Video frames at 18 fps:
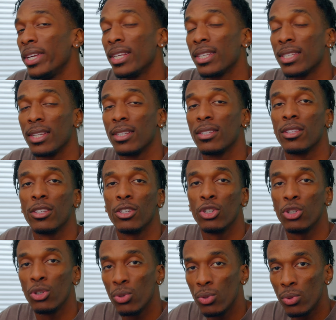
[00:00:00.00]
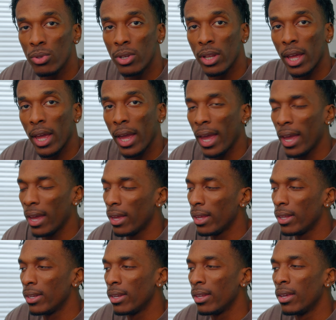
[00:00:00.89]
weeks since the shoot,
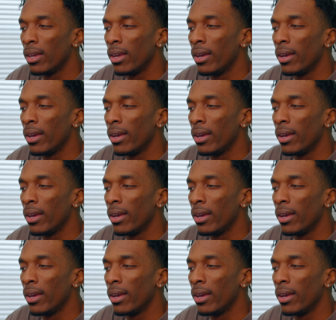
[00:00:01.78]
and